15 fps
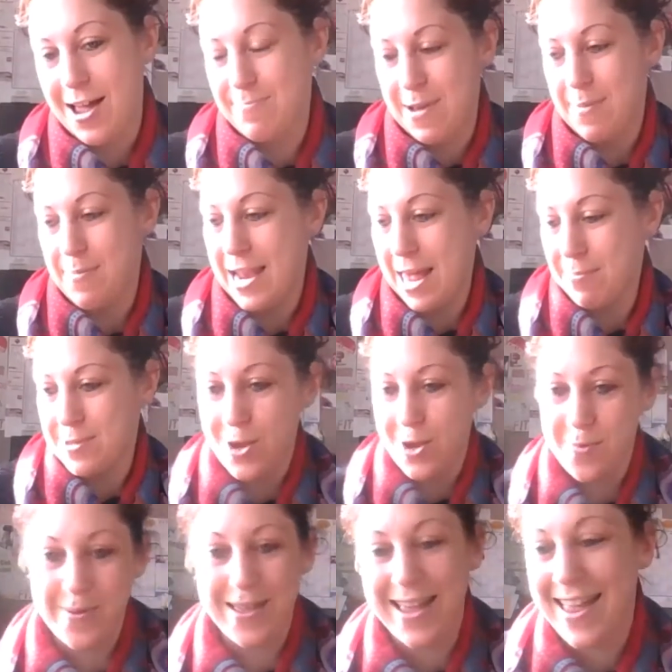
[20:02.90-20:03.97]
my
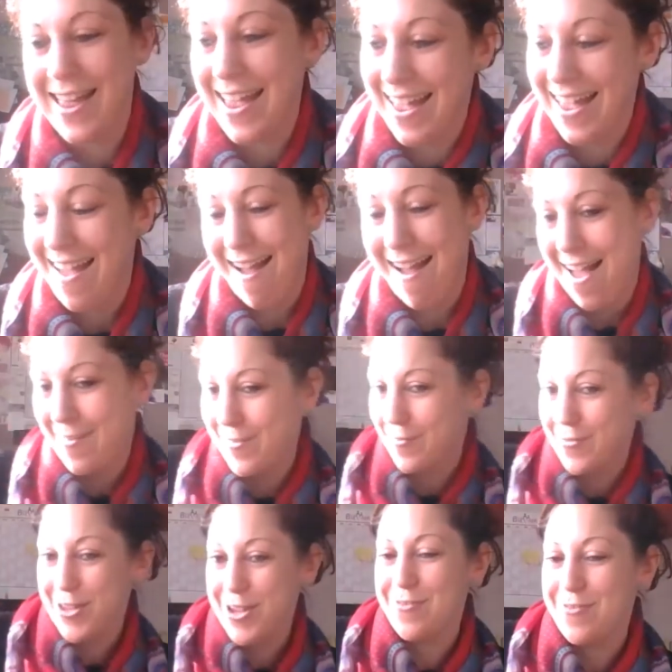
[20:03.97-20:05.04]
laptop, I have a
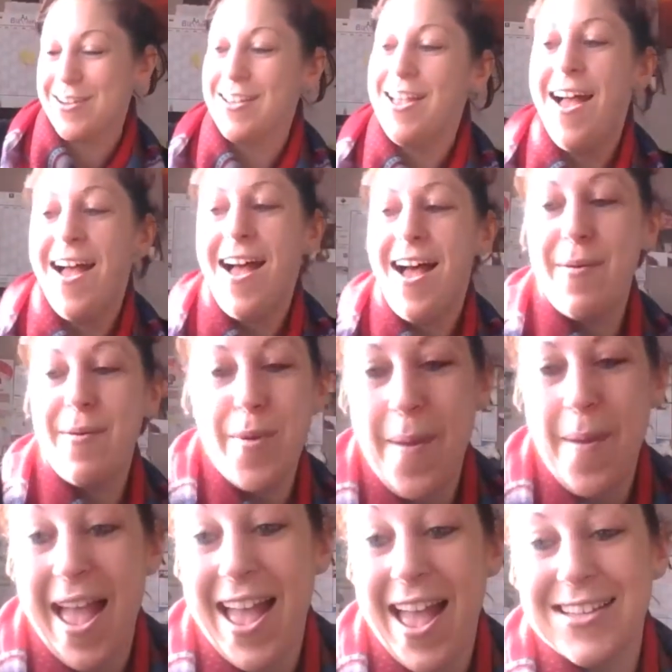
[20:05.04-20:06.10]
few. I'm
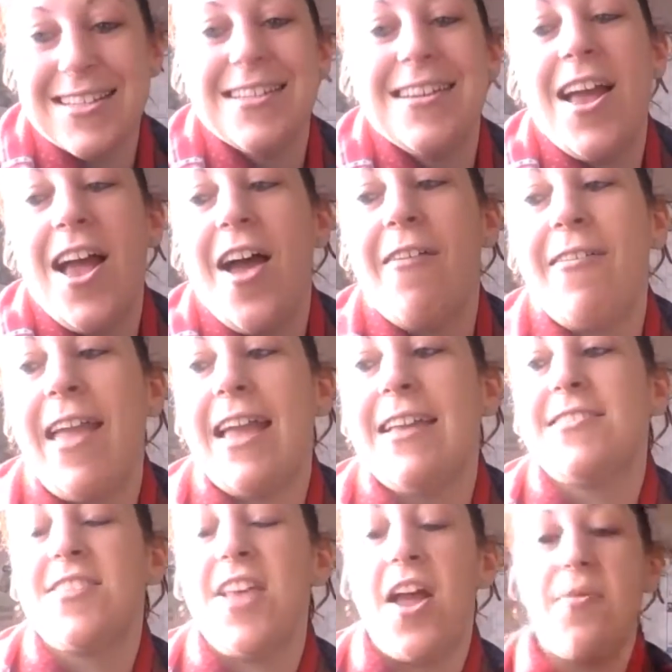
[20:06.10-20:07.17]
prepared. Okay,
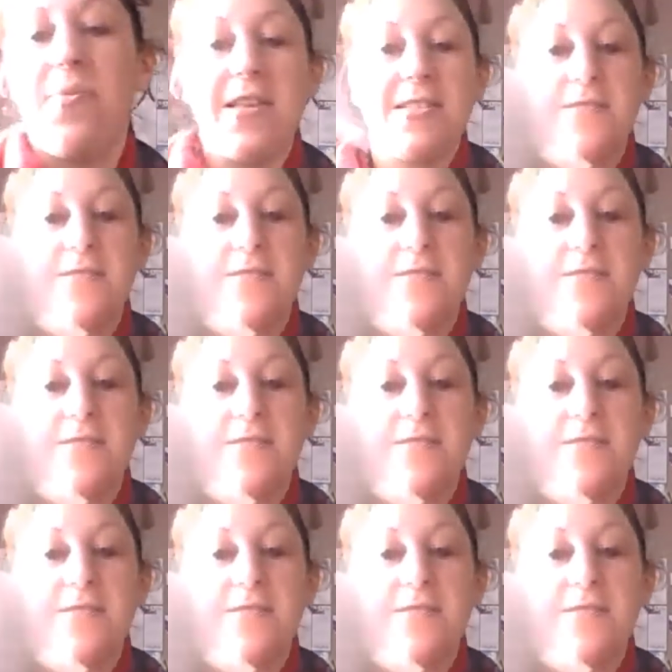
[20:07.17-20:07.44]
so this